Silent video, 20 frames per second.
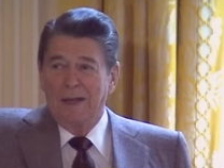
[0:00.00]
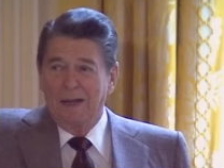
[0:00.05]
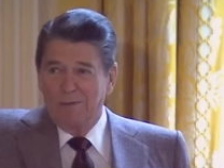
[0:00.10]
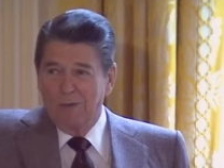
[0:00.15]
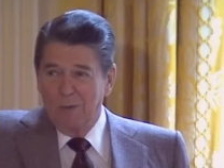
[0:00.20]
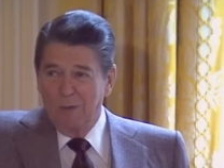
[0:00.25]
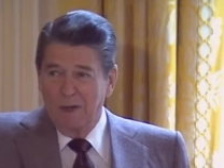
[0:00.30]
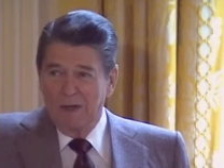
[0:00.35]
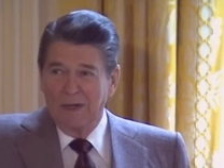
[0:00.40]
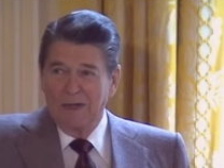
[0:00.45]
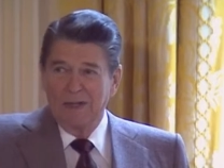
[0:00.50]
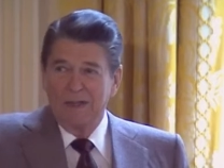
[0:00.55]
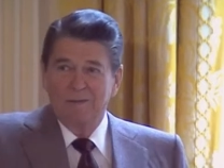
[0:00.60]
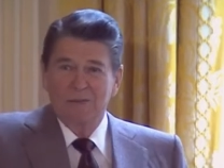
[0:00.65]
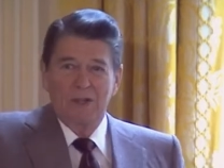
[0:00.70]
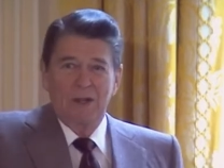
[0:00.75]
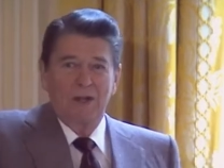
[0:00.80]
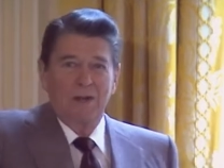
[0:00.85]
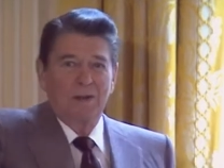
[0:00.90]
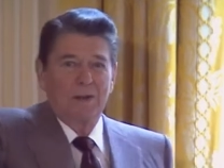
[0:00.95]
Everyone
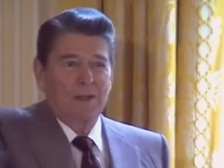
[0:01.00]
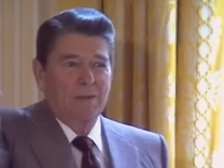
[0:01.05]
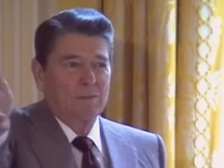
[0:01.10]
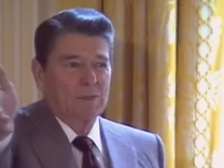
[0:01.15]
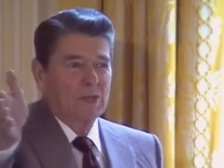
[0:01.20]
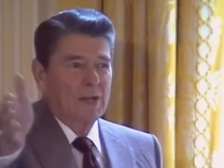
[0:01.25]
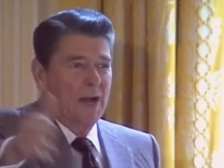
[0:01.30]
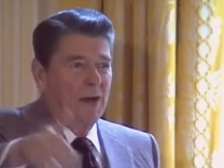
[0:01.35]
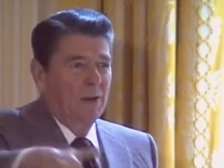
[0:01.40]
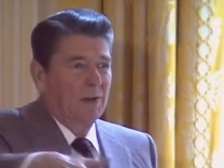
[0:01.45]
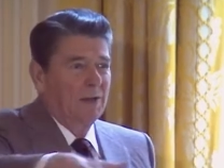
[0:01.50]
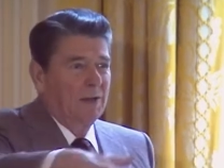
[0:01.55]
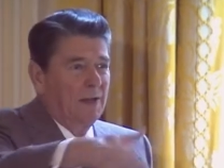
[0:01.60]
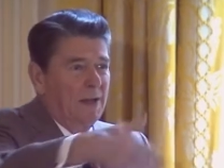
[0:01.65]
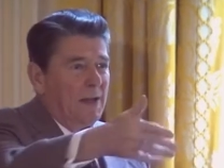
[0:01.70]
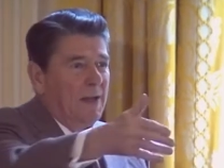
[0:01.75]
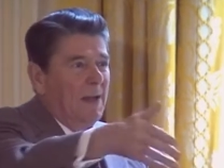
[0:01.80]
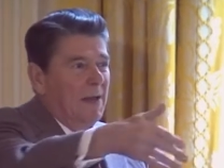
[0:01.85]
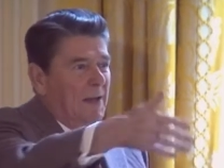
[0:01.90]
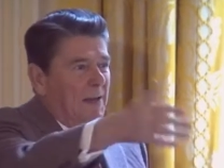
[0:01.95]
leaves there and comes down and
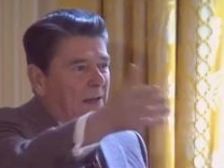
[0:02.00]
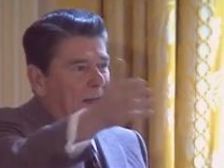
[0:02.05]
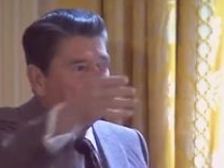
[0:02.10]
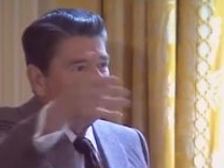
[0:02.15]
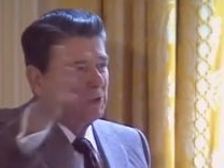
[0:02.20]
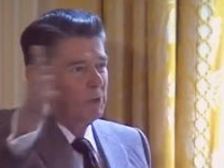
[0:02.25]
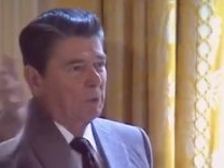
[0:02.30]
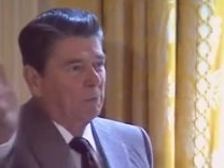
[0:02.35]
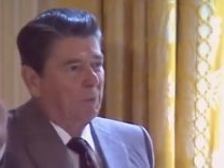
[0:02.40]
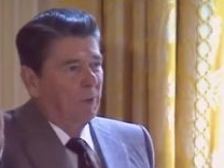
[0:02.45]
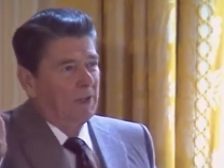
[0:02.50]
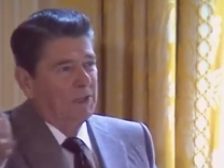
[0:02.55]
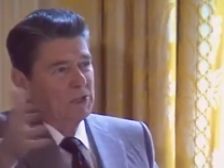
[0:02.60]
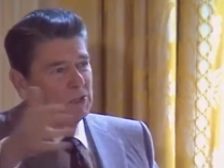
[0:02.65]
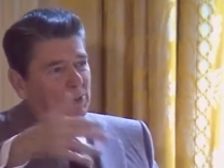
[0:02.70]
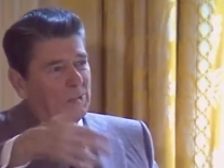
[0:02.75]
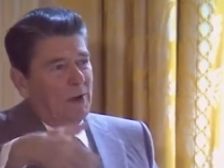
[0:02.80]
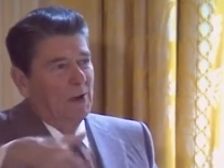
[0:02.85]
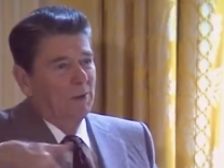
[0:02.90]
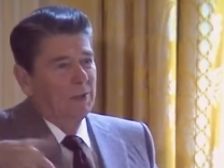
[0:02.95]
takes their
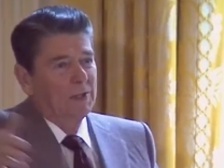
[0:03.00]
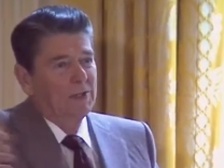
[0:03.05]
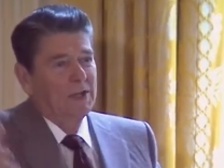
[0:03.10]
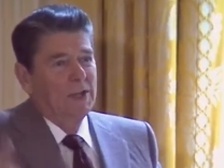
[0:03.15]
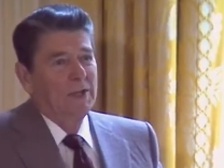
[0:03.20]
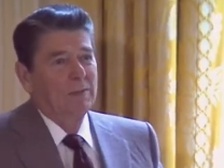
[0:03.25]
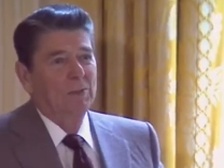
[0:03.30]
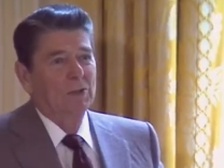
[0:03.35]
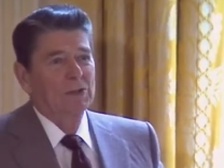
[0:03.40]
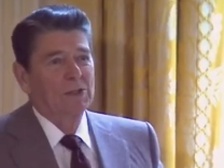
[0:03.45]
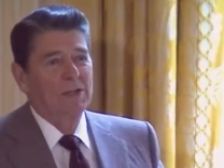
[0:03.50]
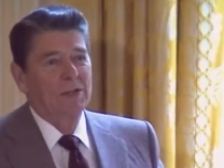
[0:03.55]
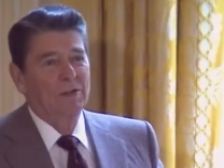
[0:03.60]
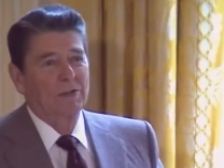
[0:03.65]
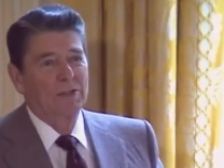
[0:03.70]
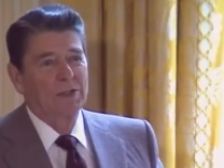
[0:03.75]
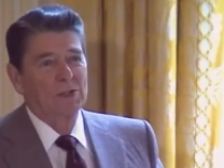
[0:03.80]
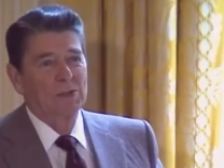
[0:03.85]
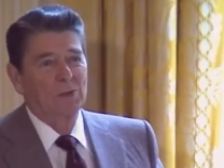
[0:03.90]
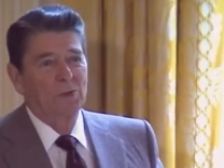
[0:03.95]
place around the tables here
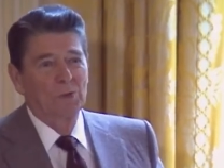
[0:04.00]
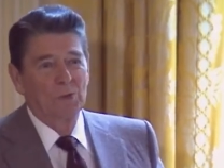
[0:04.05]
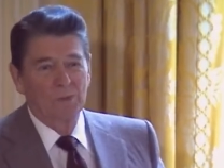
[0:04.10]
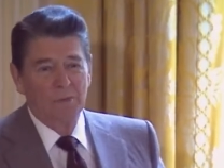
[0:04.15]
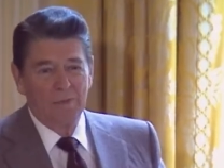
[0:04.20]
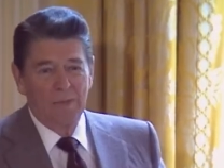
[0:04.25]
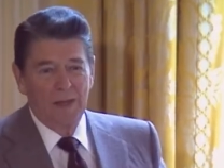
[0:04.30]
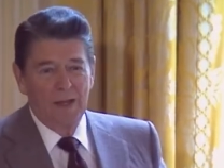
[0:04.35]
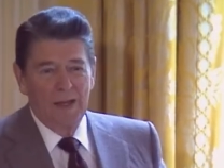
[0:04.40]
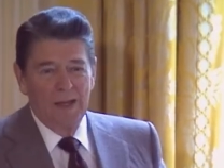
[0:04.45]
in this room.